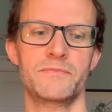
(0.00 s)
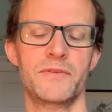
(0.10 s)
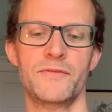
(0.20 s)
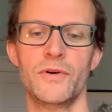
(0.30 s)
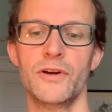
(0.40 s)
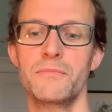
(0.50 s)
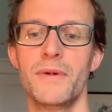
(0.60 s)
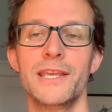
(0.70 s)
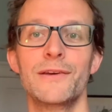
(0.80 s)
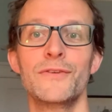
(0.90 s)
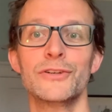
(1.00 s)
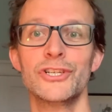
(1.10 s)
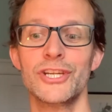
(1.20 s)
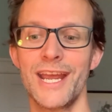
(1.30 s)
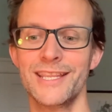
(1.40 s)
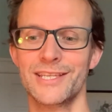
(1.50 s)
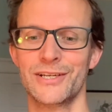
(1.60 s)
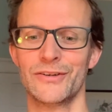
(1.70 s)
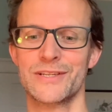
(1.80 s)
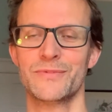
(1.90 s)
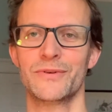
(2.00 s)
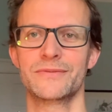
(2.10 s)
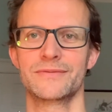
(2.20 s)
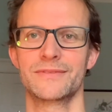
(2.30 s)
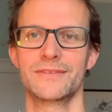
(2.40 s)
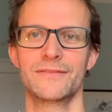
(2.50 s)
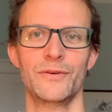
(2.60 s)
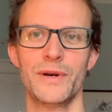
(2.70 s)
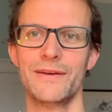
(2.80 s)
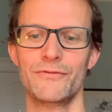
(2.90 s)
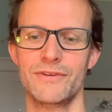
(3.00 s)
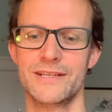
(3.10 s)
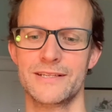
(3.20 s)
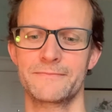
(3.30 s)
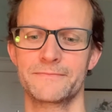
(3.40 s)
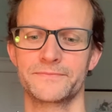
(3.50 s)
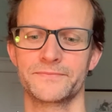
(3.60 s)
Before whom might you have not shared the gospel for whatever reason?